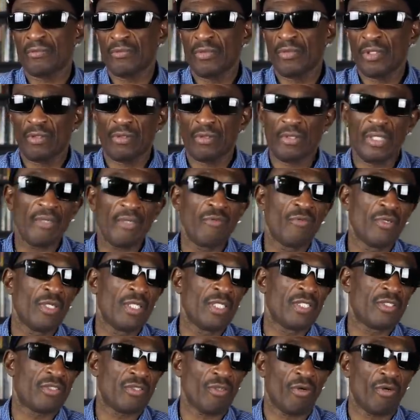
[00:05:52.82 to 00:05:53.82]
Well, it
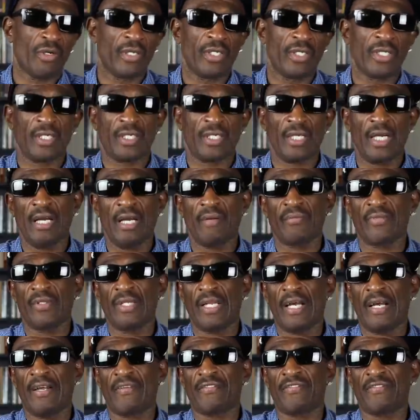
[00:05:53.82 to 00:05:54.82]
really started in Compton.
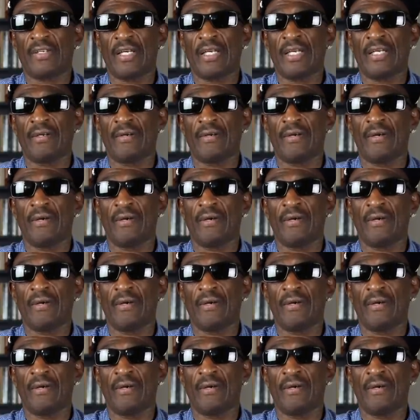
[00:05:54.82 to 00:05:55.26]
I'll say,